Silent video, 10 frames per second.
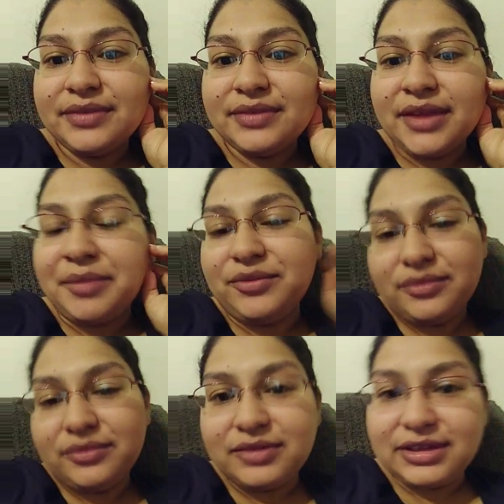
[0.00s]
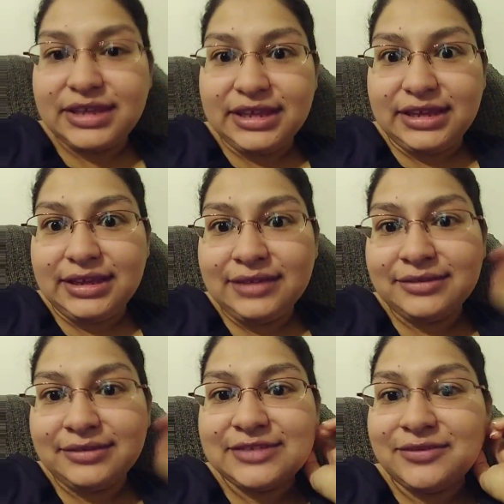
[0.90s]
I mean, well, he
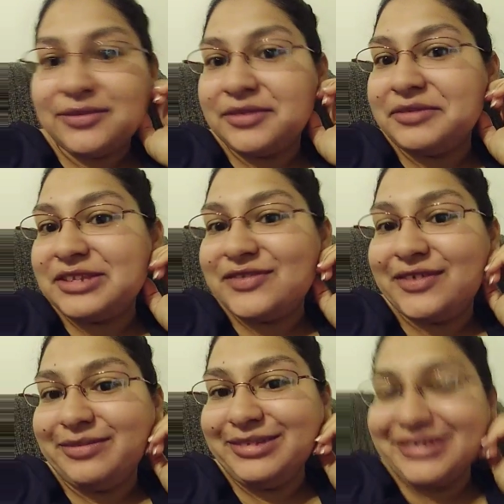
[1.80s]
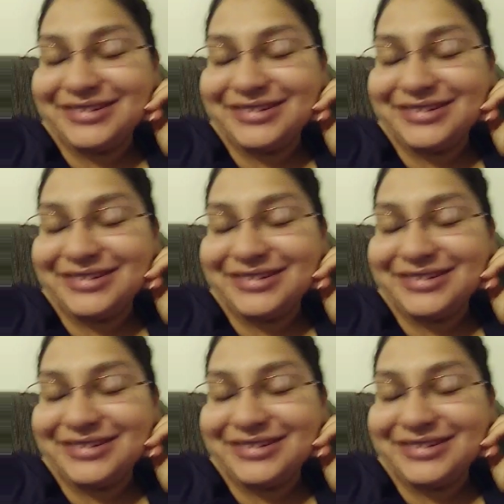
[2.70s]
was where it was filmed.